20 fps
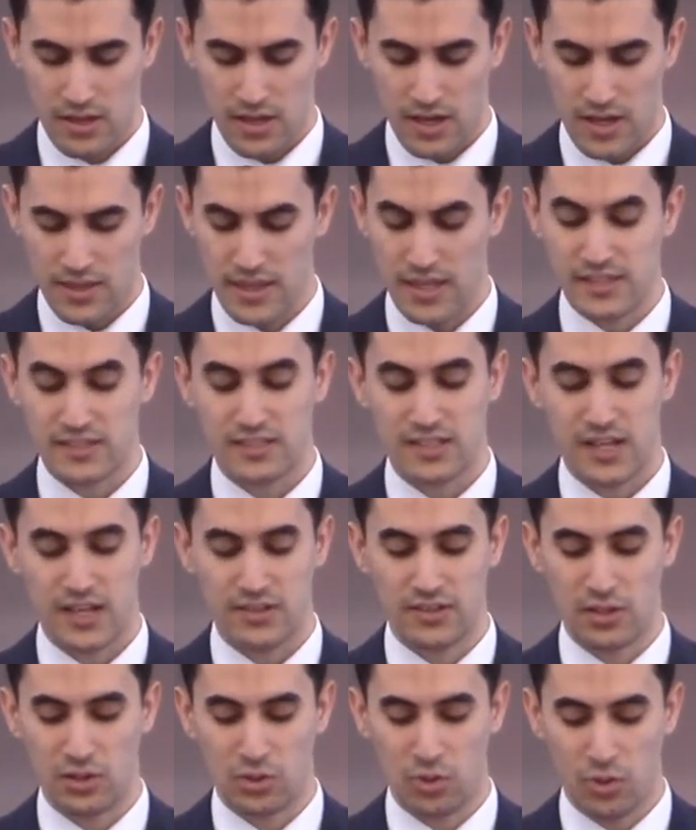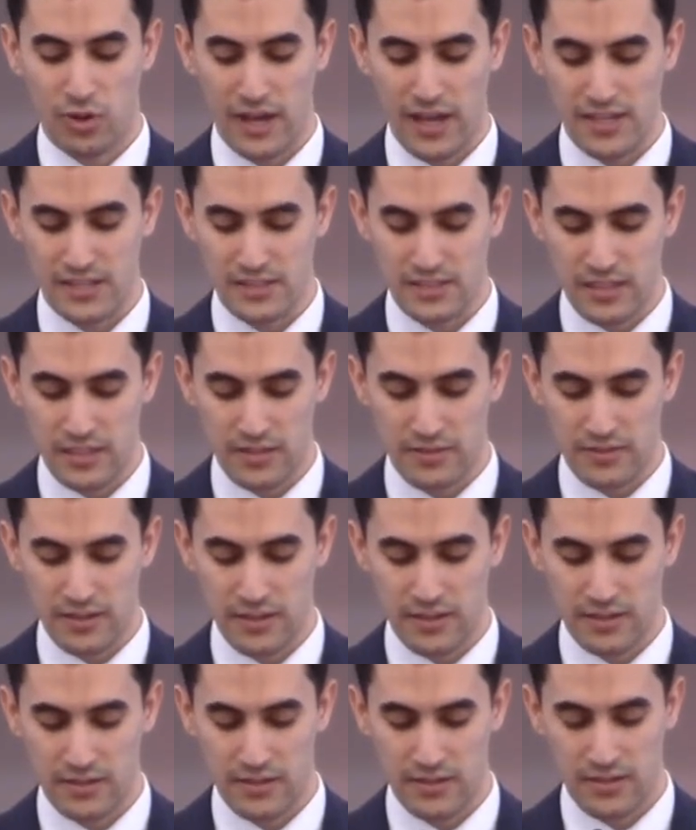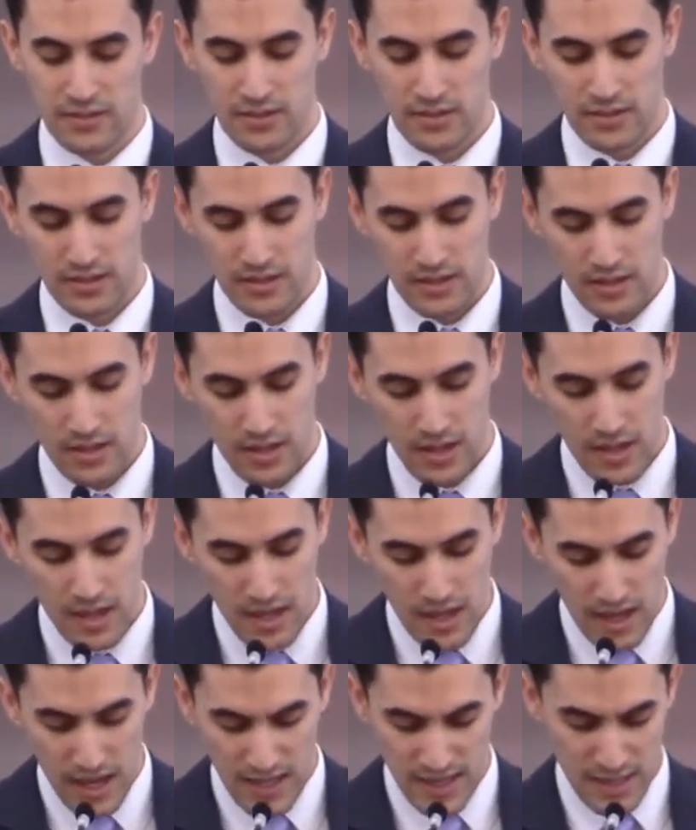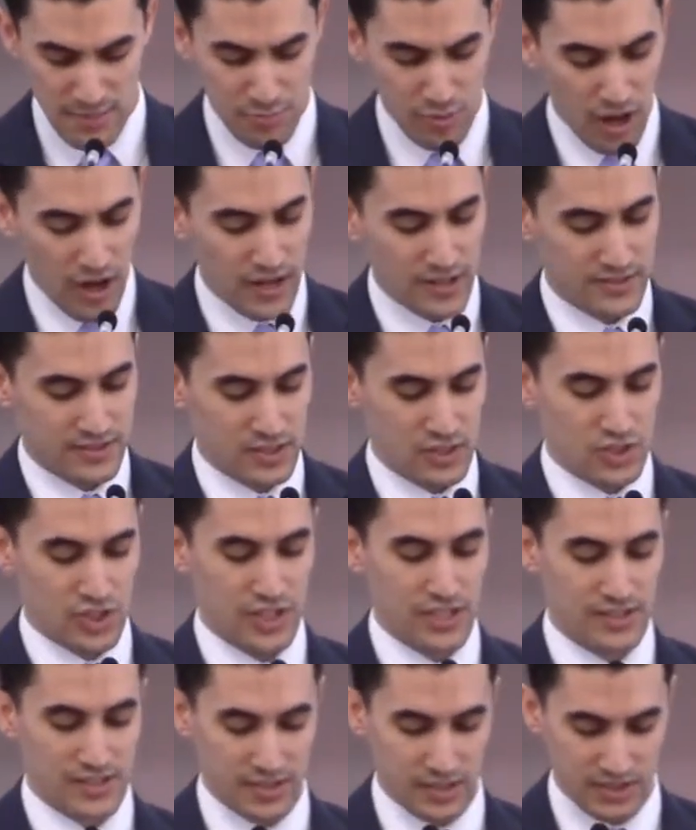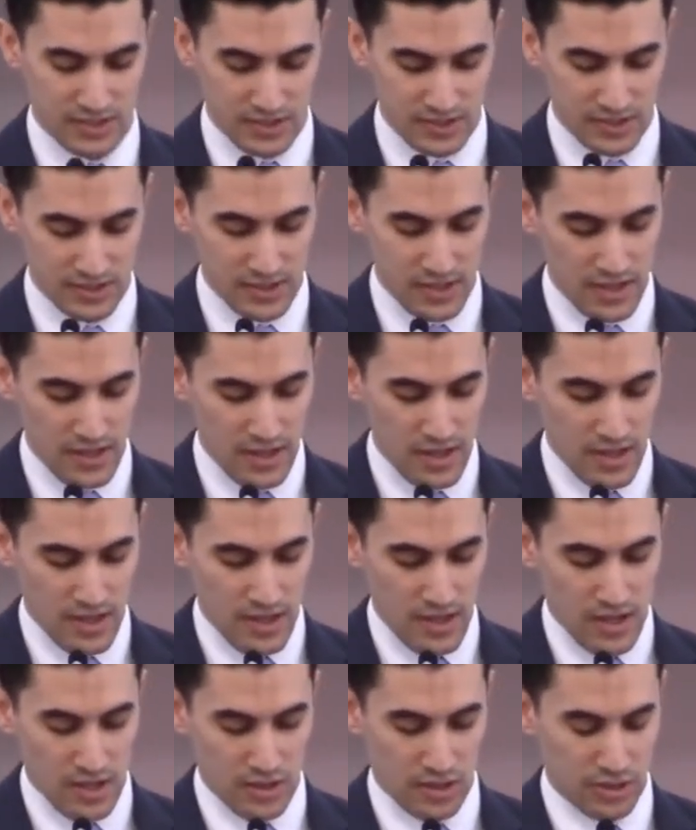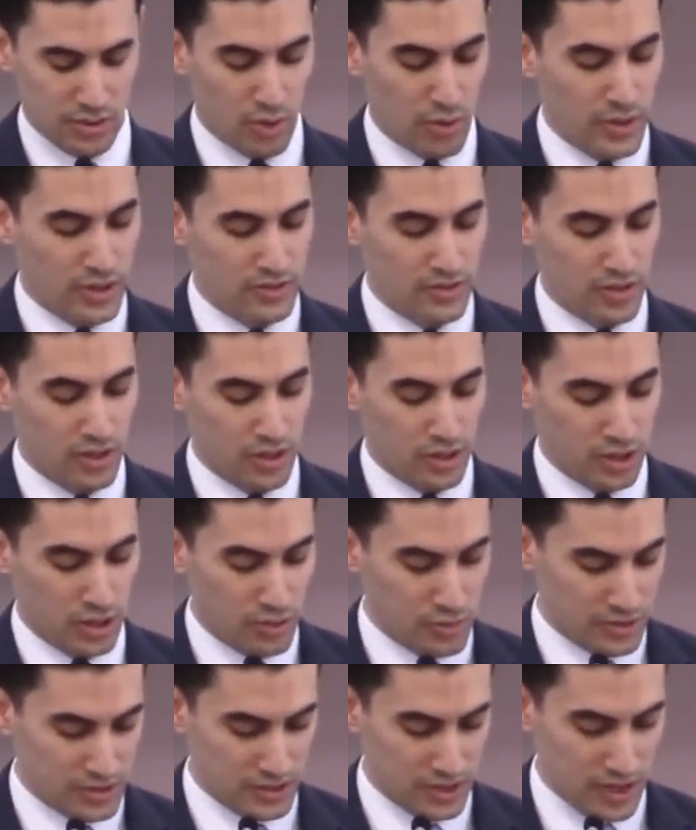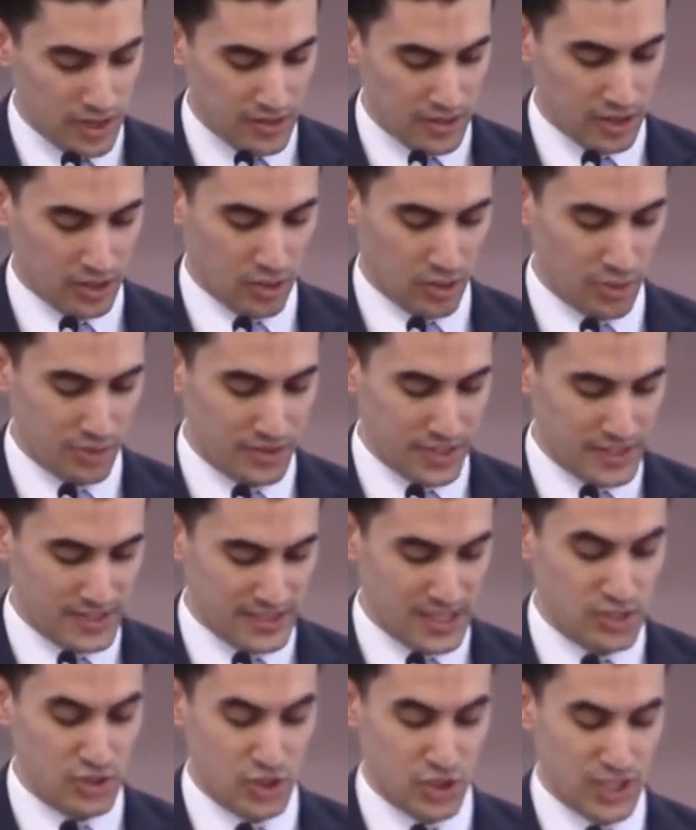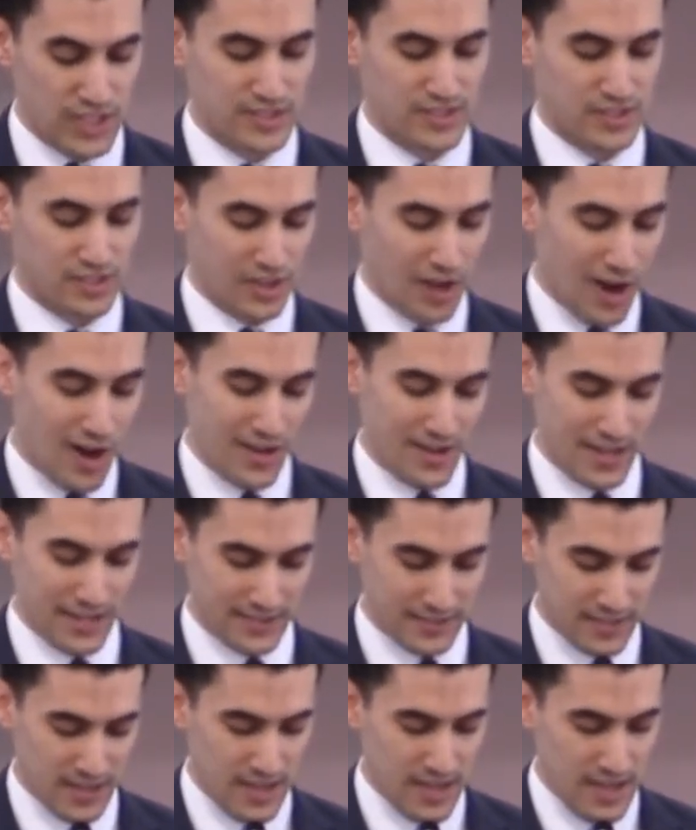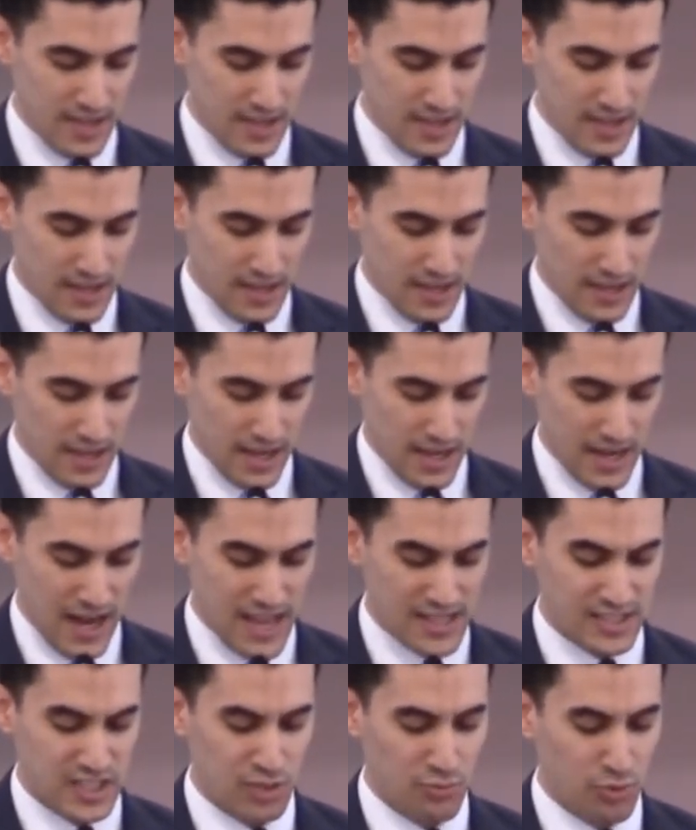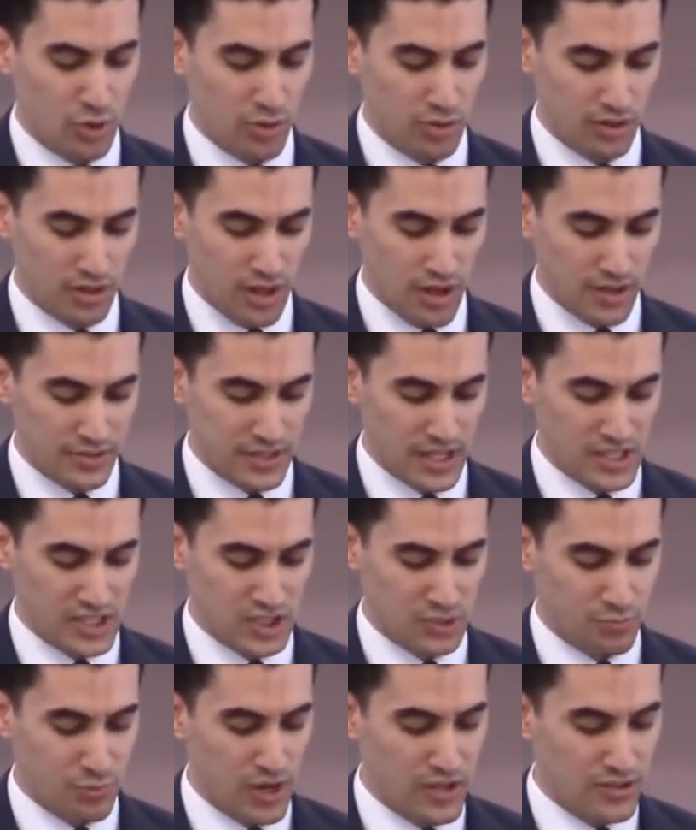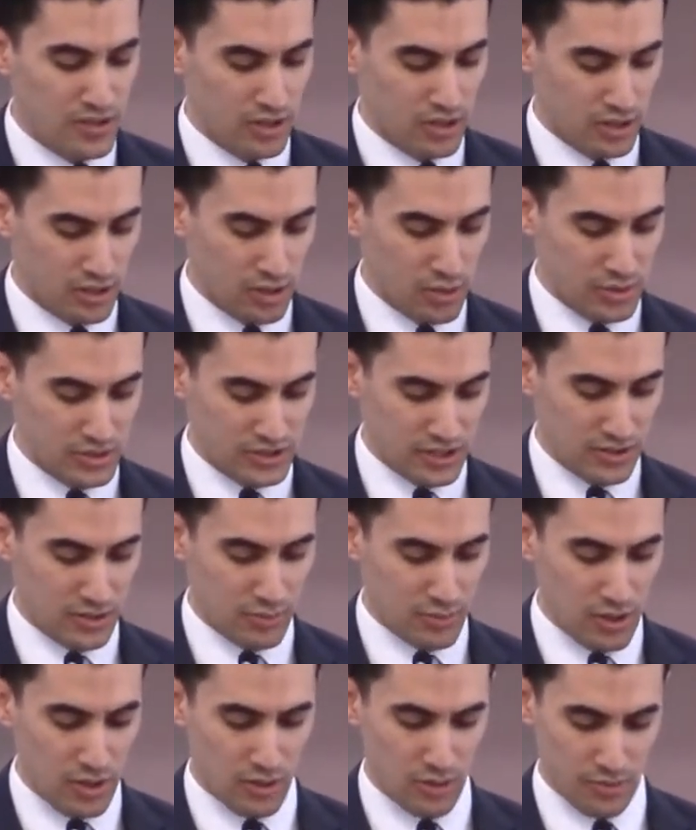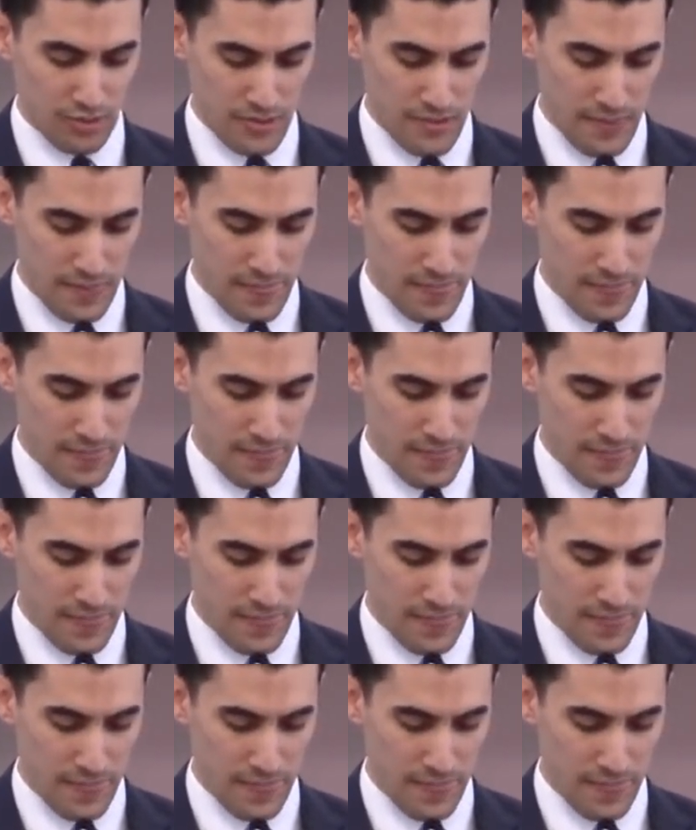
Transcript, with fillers: And they said, The Lord has need of it. And they brought it to Jesus. And throwing their cloaks on the colt, they set Jesus on it. And as he rode along, they spread their cloaks on the road.